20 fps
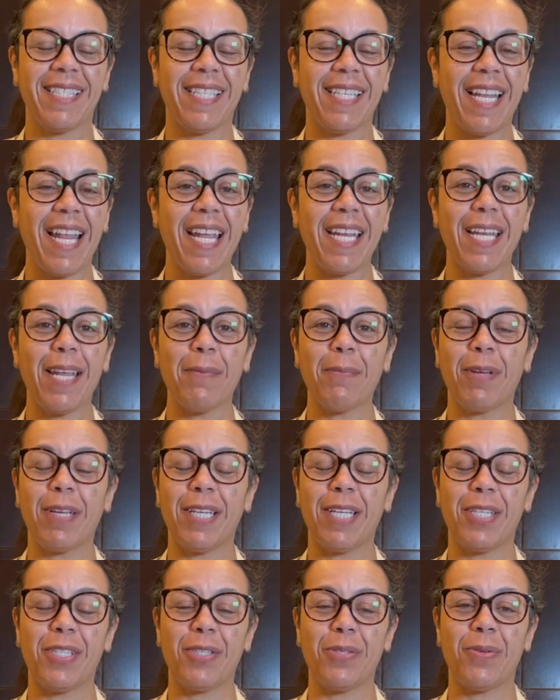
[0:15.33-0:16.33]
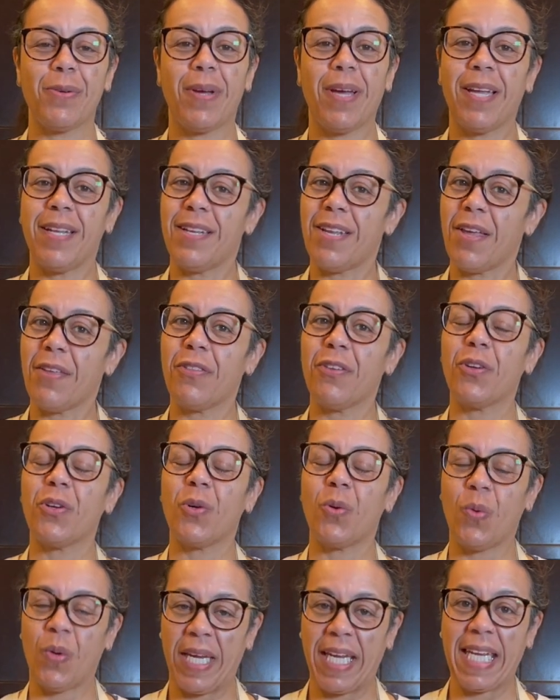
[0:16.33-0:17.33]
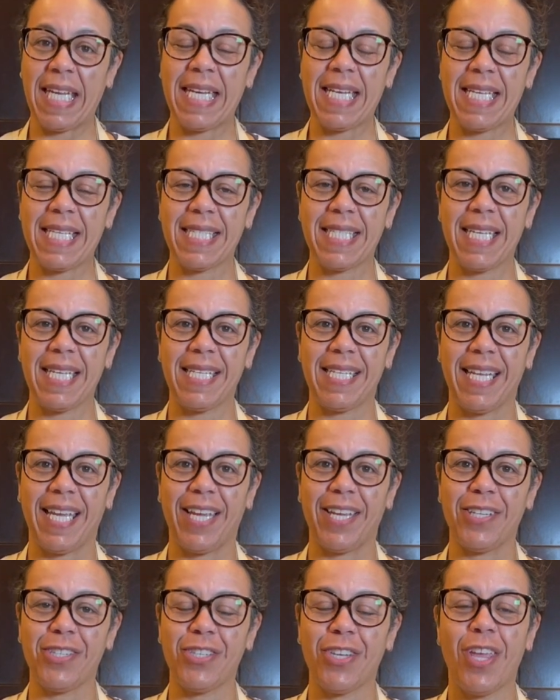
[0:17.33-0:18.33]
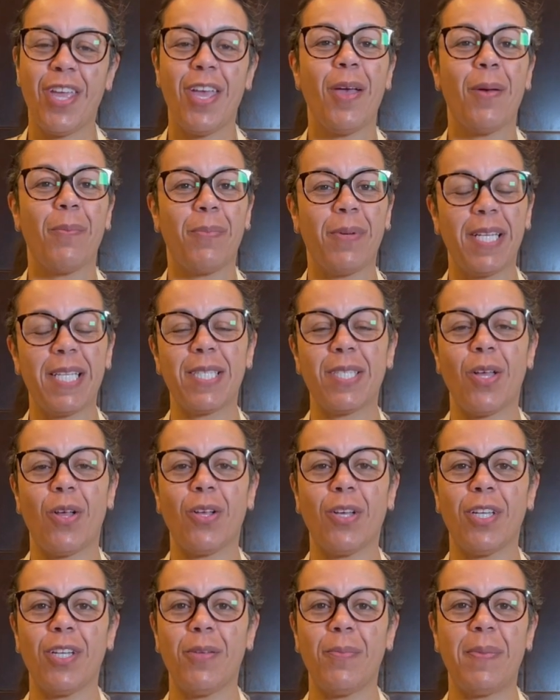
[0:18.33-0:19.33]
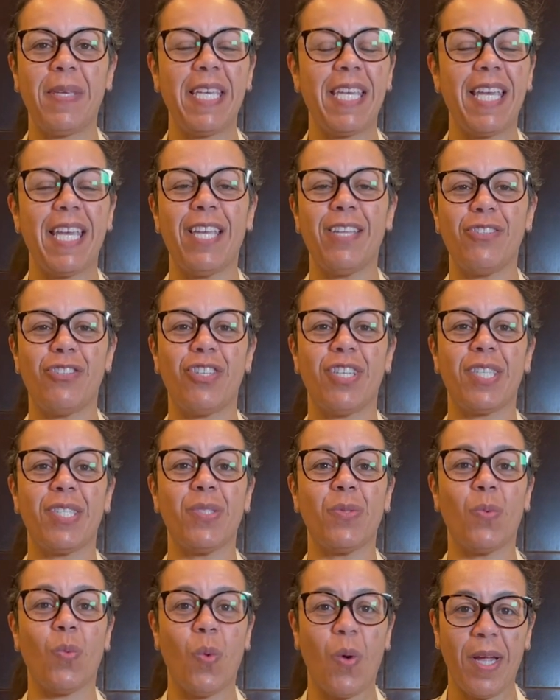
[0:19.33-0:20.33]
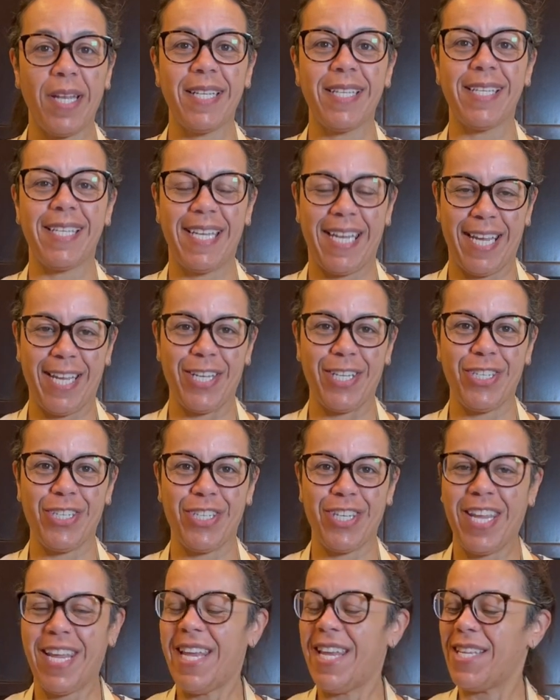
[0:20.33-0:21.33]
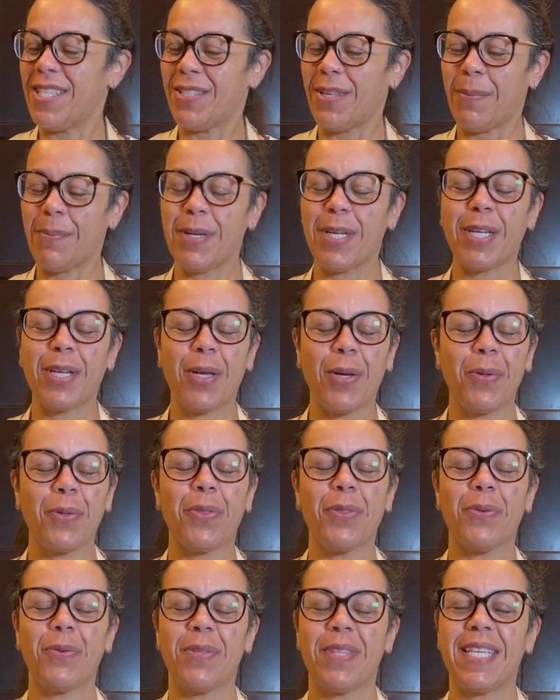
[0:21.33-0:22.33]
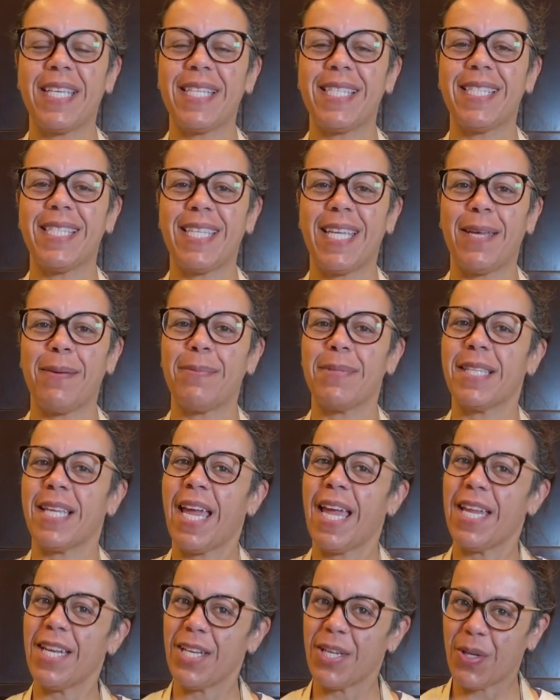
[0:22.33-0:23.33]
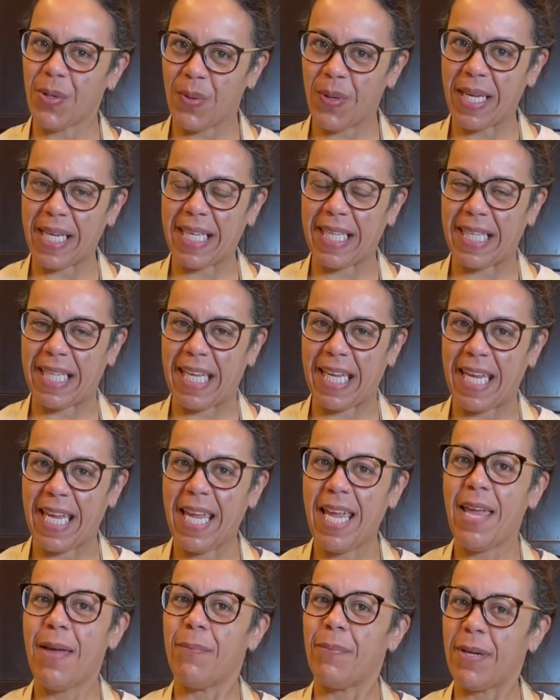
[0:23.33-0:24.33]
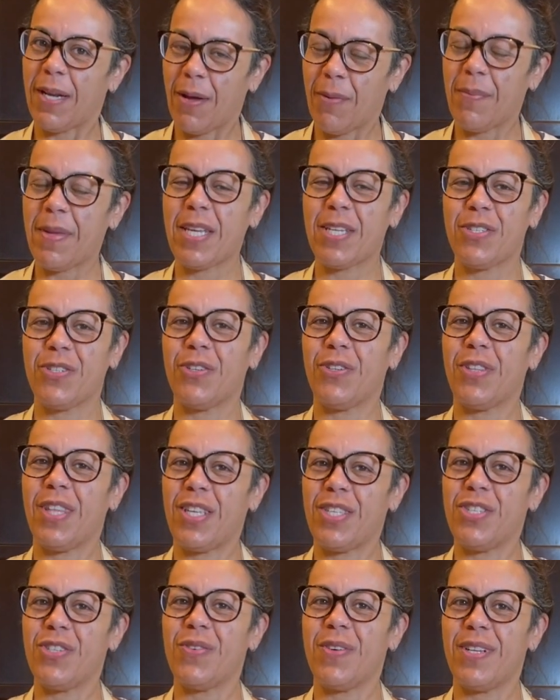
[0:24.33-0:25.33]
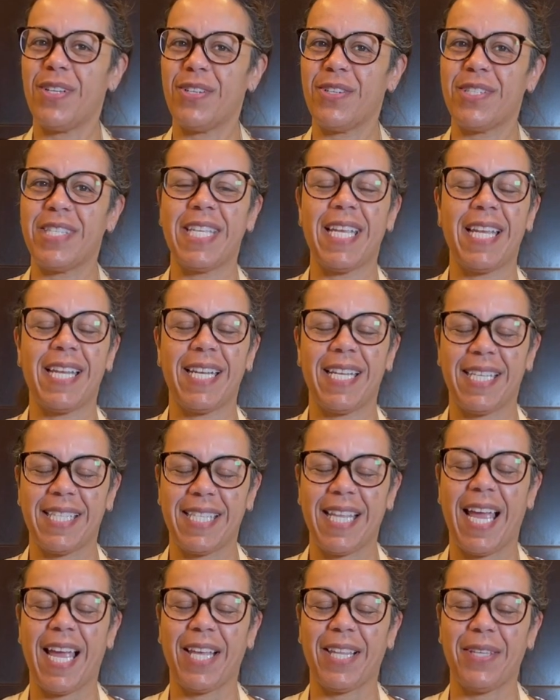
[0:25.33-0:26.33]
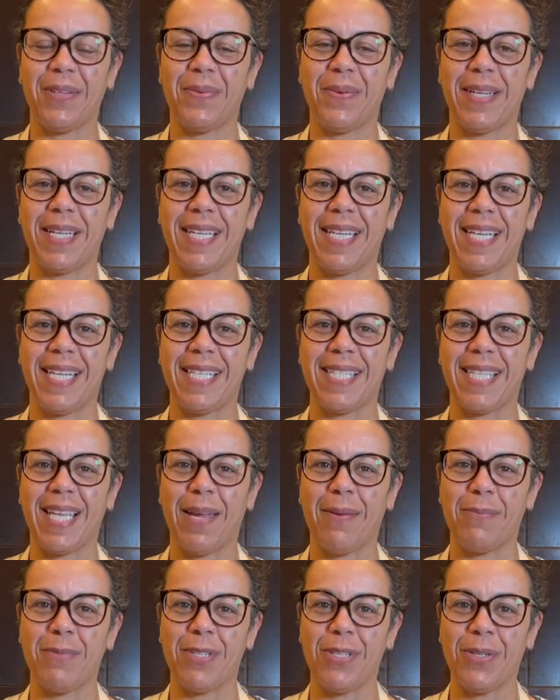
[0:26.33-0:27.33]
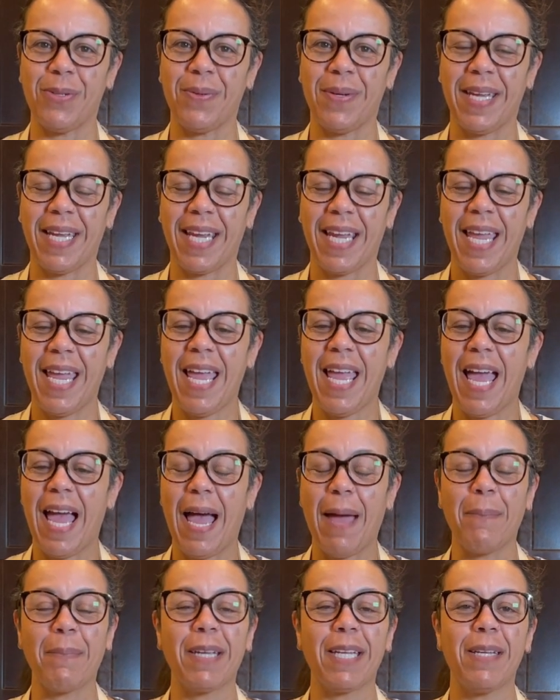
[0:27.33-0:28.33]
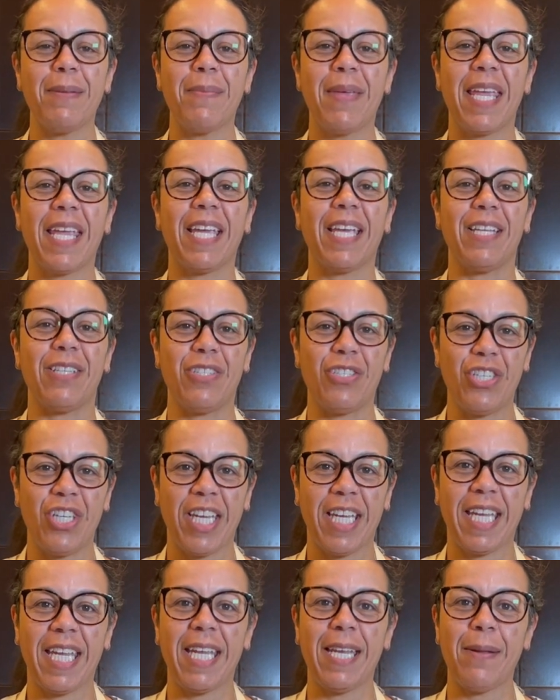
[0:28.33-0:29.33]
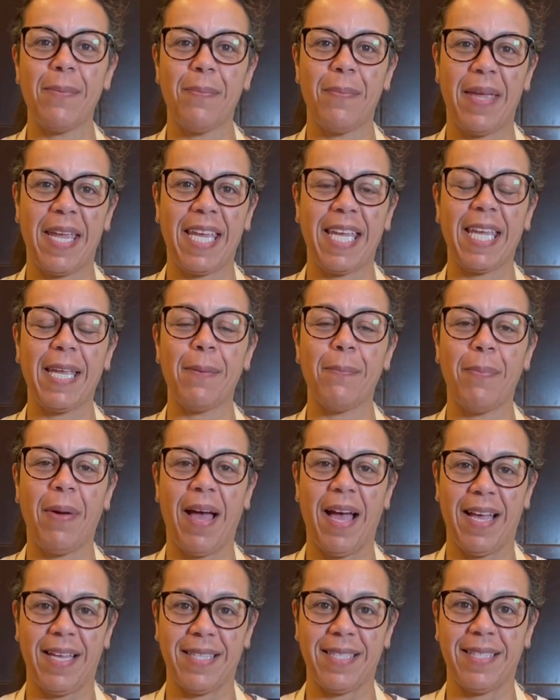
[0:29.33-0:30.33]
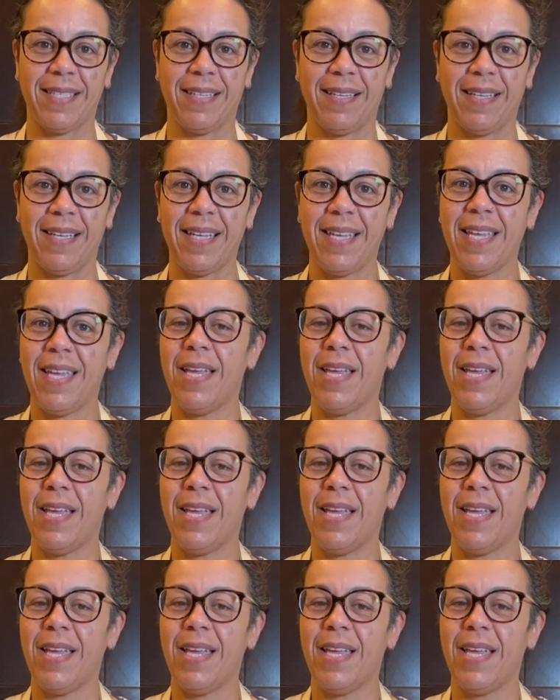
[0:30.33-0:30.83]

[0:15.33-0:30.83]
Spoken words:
Tonight I'm going to do another quick and easy dish, but it's all going to be in just one dish. So I'm going to go through these steps kind of quickly, but I'll make sure that you understand exactly what it is I'm doing. I'm going to make a chicken and bacon pasta.